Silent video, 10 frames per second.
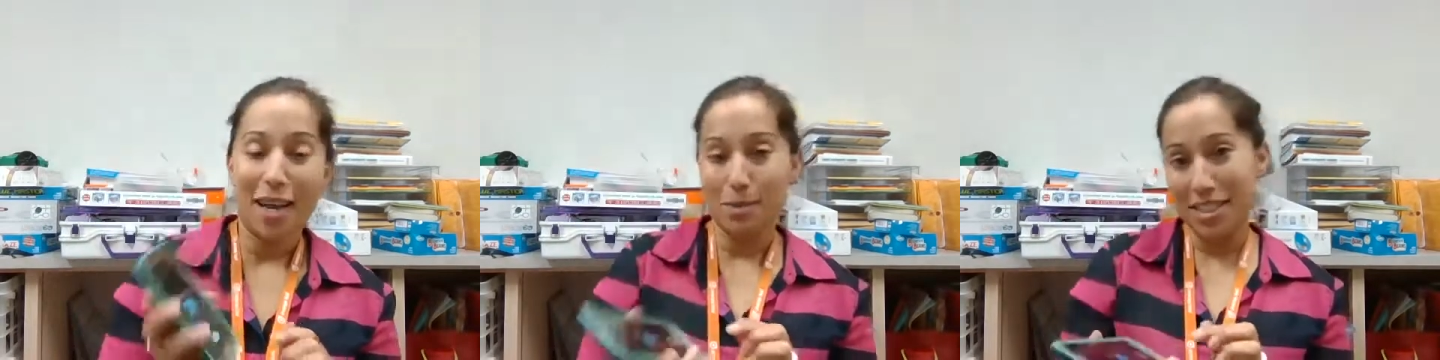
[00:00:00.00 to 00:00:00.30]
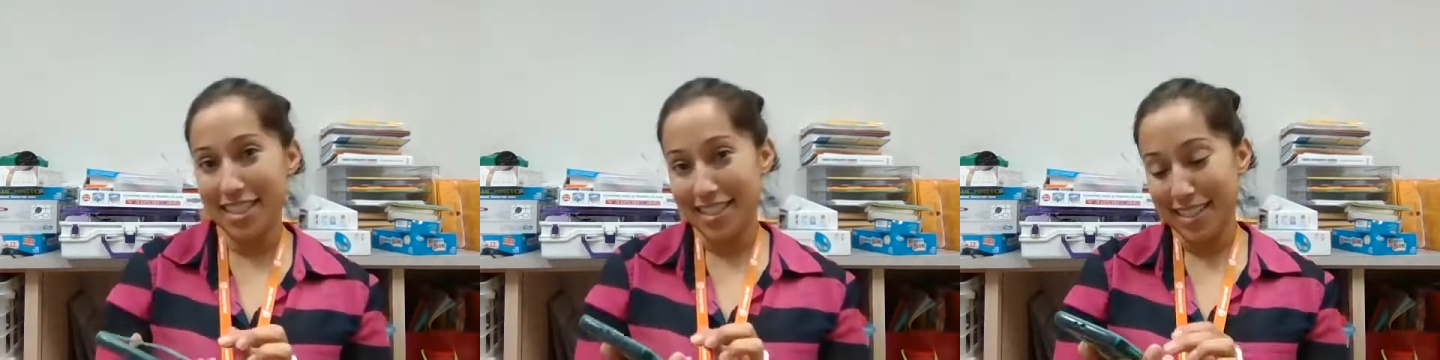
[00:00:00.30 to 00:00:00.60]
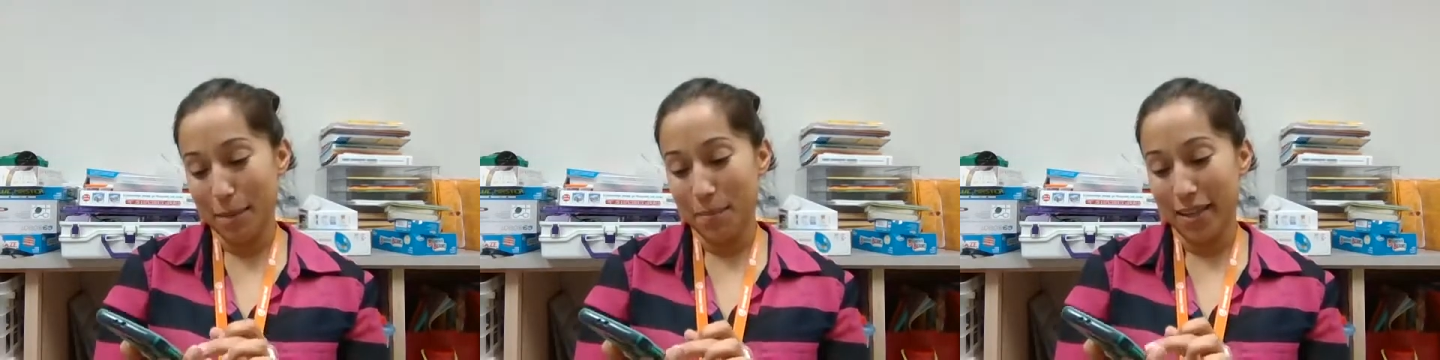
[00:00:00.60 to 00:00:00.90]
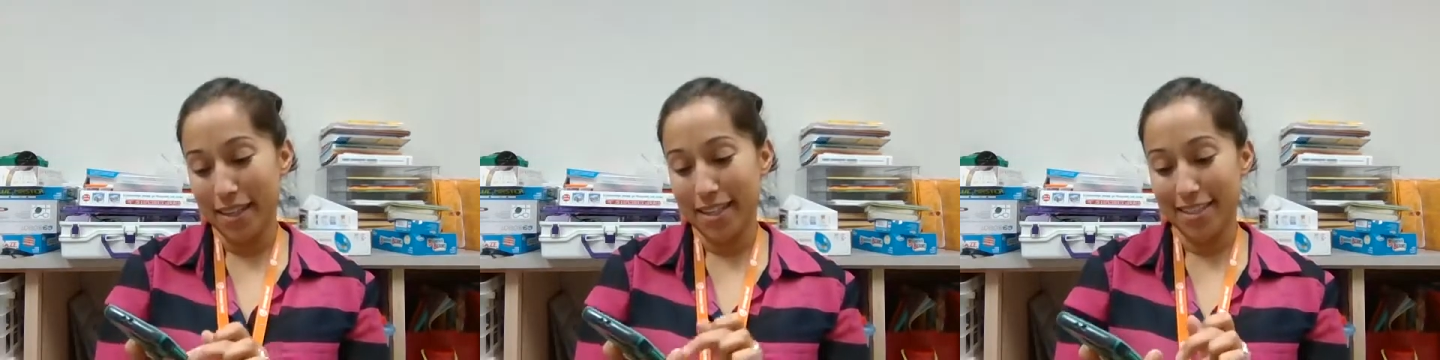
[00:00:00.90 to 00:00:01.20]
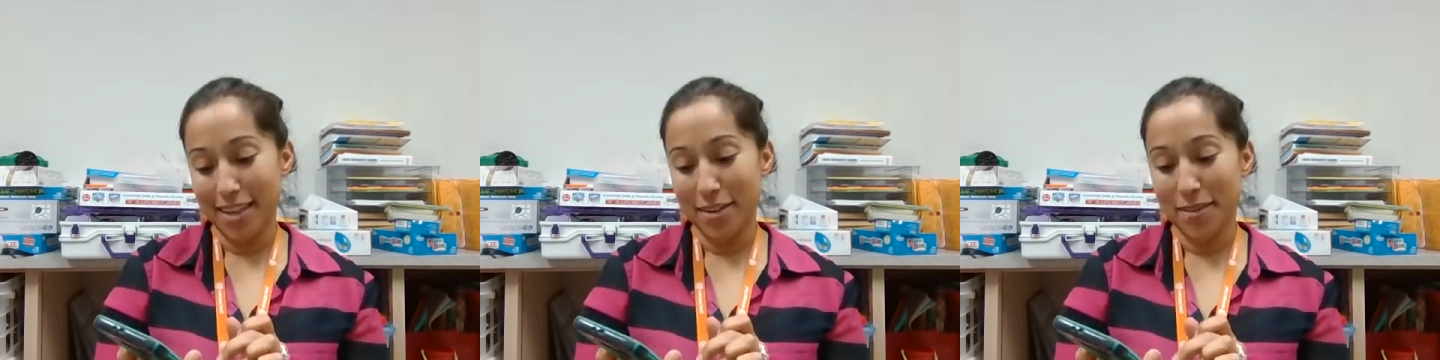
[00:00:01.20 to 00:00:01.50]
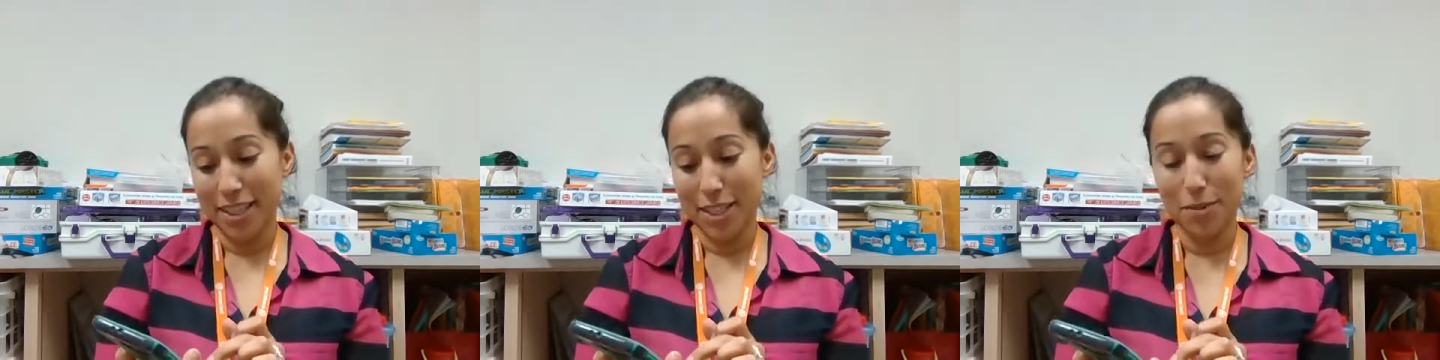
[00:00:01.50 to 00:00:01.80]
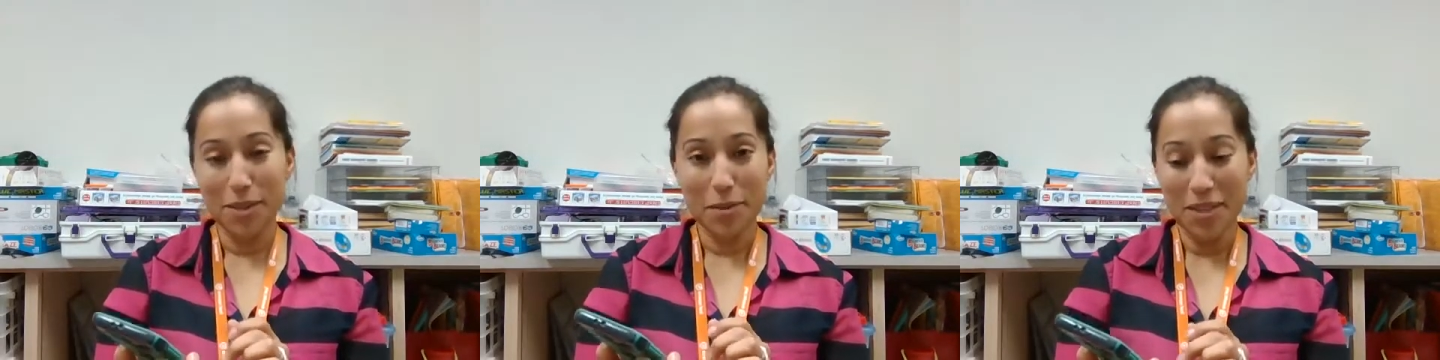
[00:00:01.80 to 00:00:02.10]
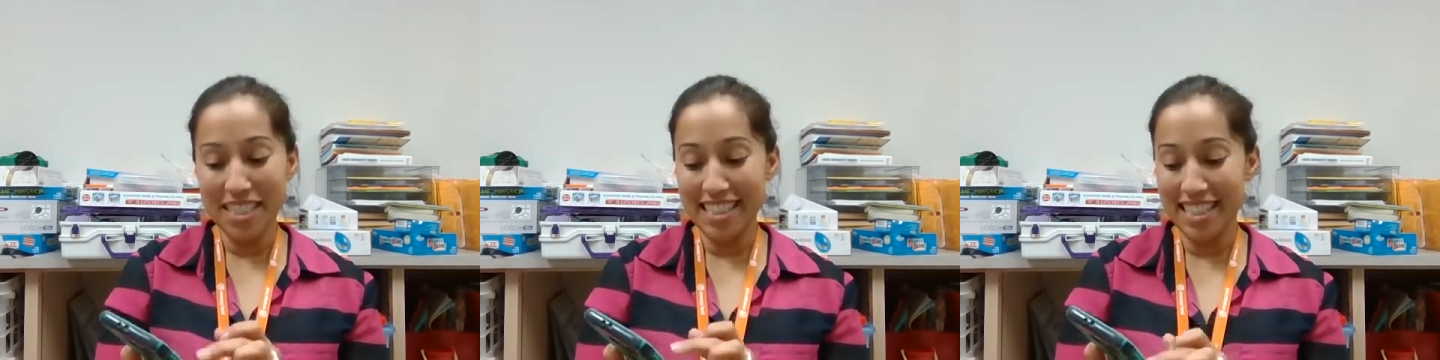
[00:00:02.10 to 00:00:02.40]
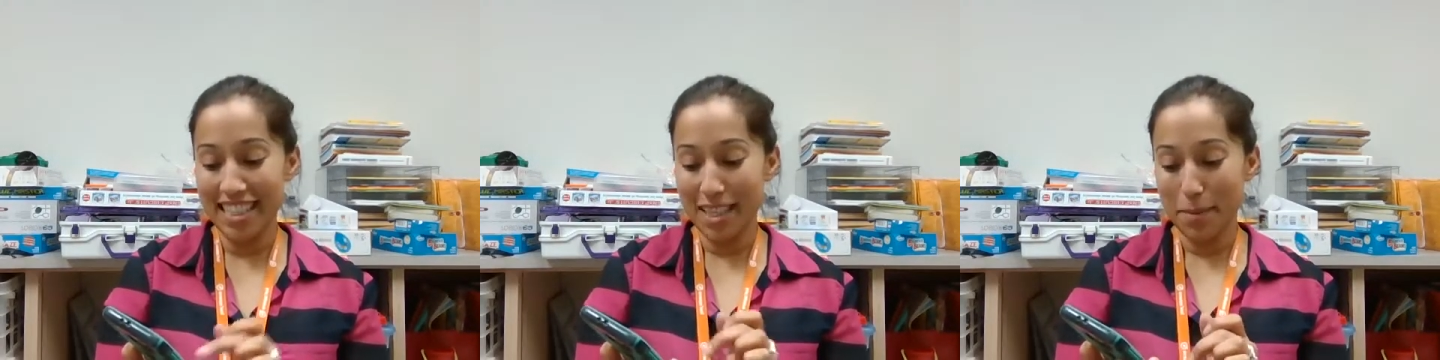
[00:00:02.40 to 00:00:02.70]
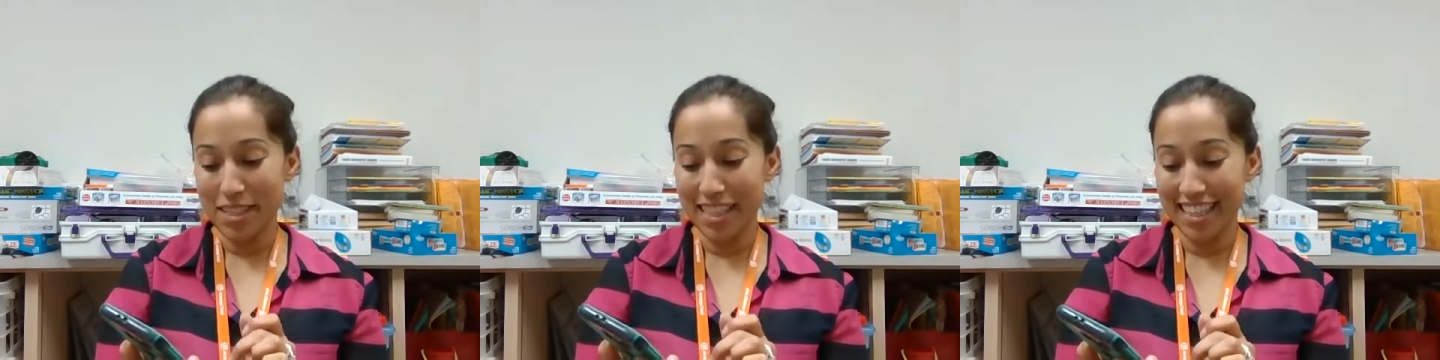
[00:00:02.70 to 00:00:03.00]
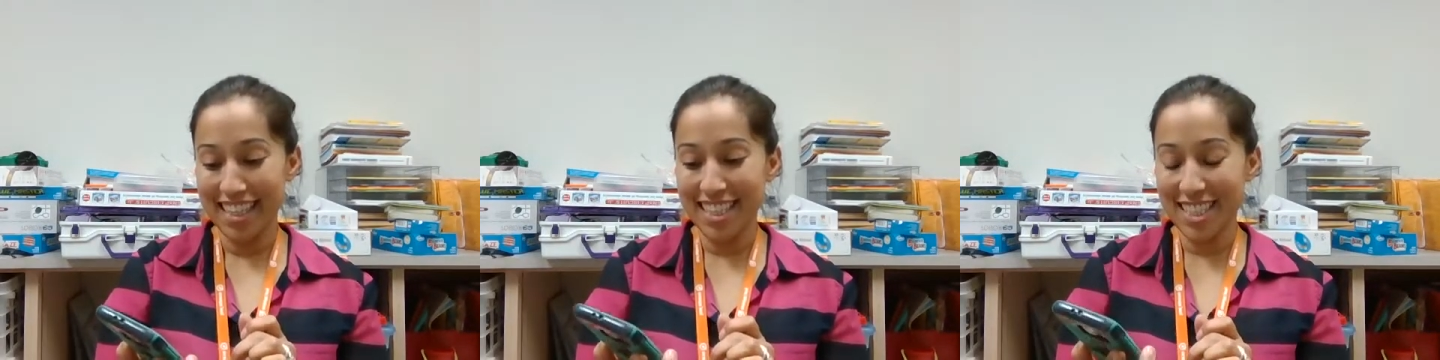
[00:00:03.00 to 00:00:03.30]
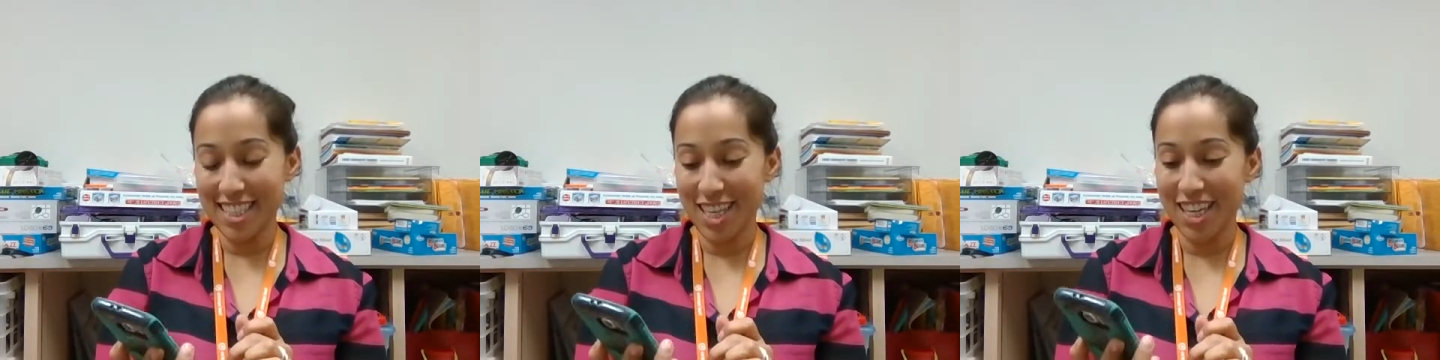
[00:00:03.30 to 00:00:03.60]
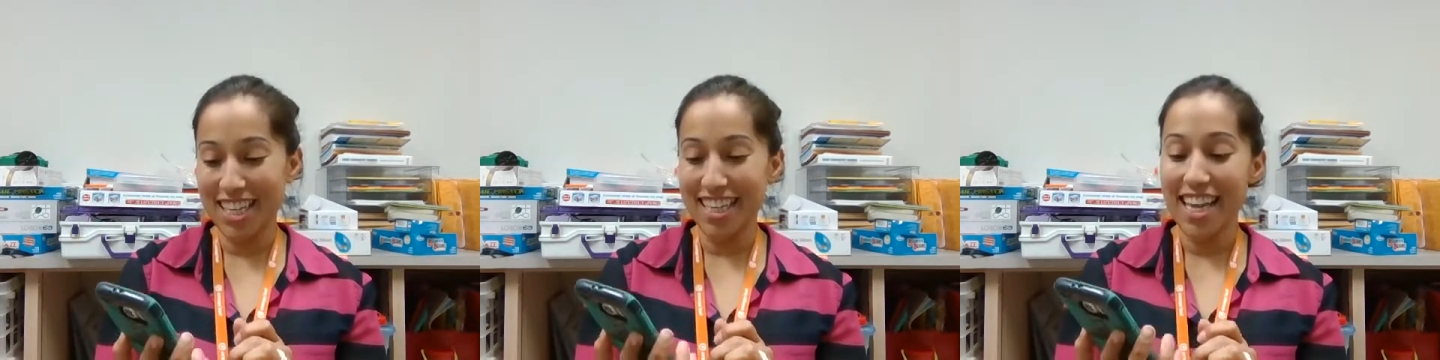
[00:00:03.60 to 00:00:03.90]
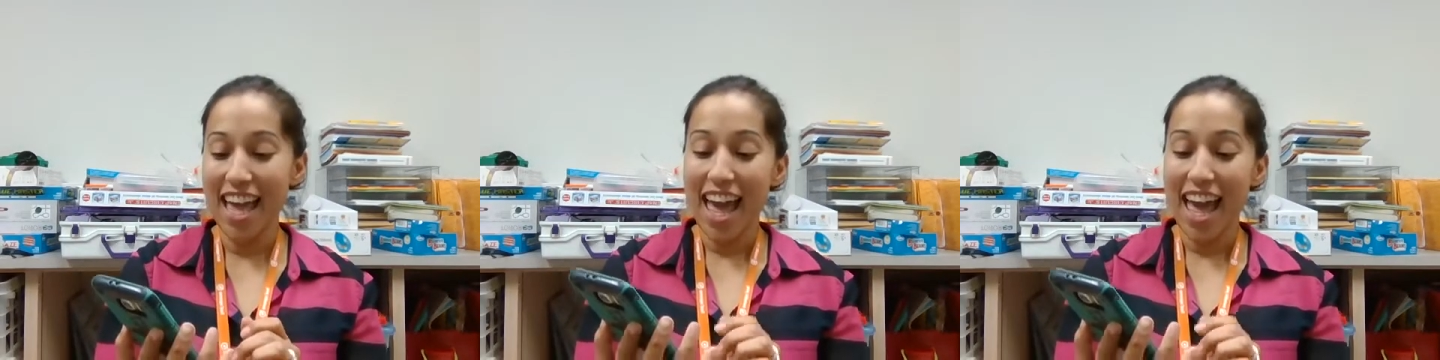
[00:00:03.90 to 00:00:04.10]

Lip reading: I'm just going to skip it because I don't think you really want to see, and then I'm going to click Getting Started.